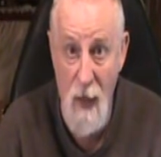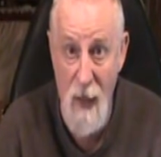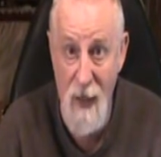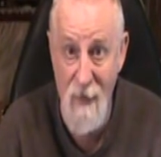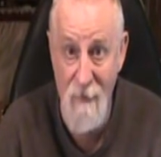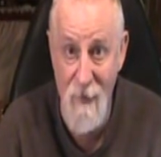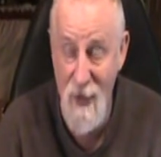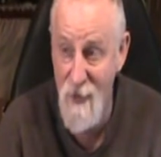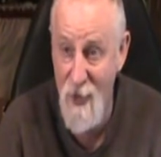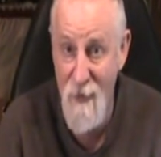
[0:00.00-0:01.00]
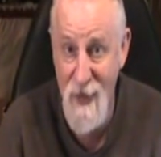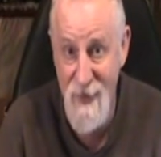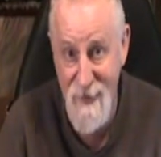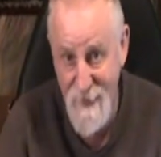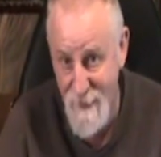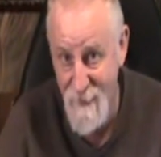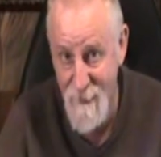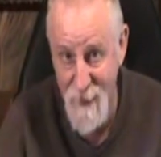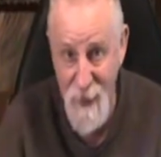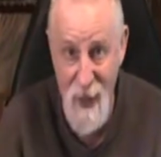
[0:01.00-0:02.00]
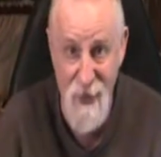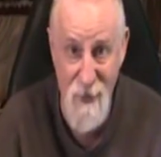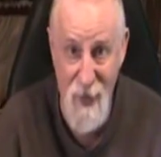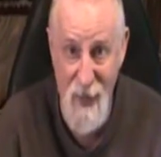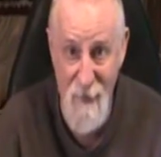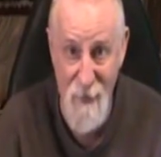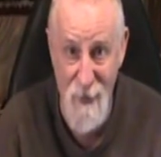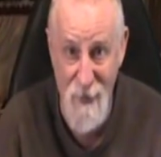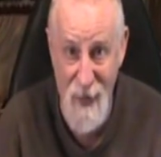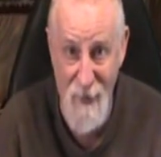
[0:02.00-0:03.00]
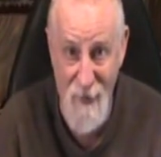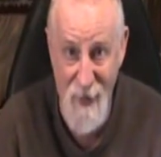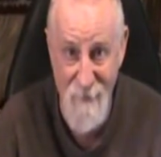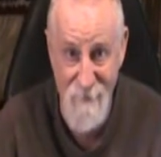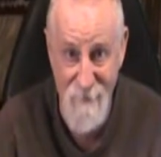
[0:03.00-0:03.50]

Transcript: and as always, you guys try and have a good day, okay?